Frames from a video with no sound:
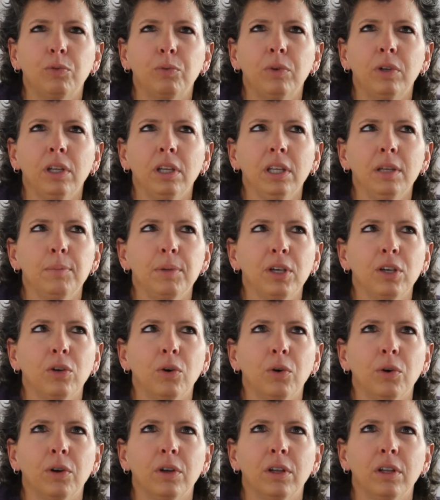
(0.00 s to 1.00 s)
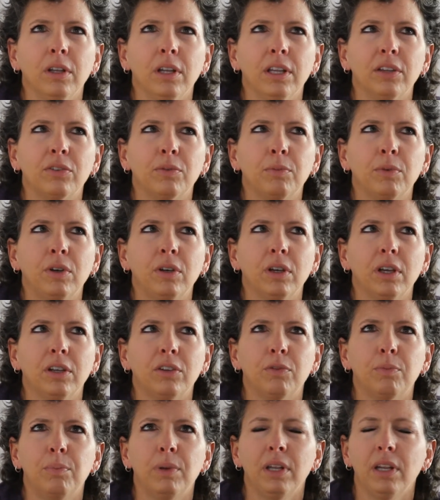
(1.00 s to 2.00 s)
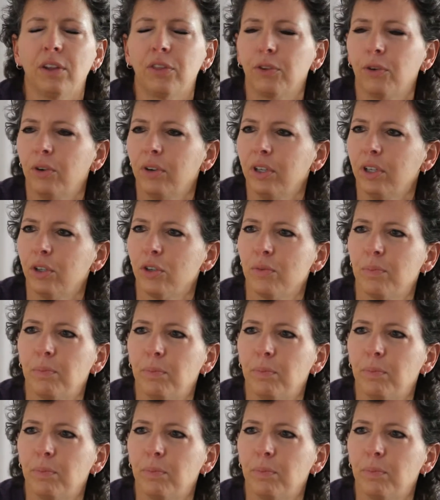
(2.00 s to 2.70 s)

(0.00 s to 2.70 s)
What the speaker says: really been going. It's been a 30-year